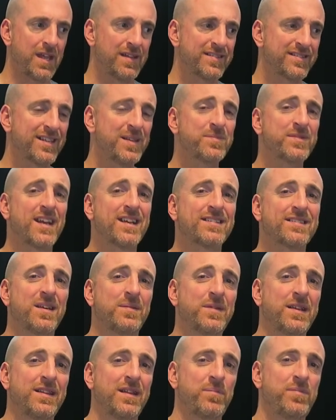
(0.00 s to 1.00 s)
seems like
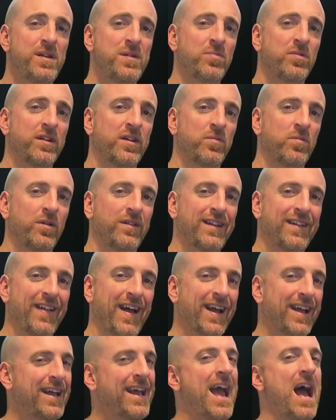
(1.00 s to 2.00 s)
something that people can really
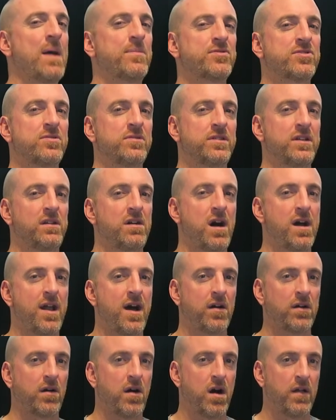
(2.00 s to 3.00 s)
like capture in the
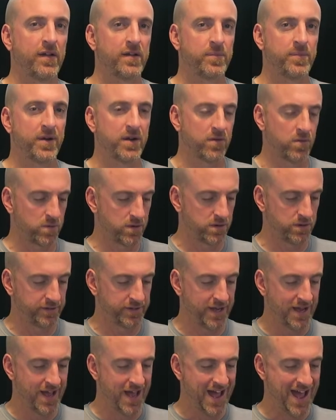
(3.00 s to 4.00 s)
non-alcoholic beer world.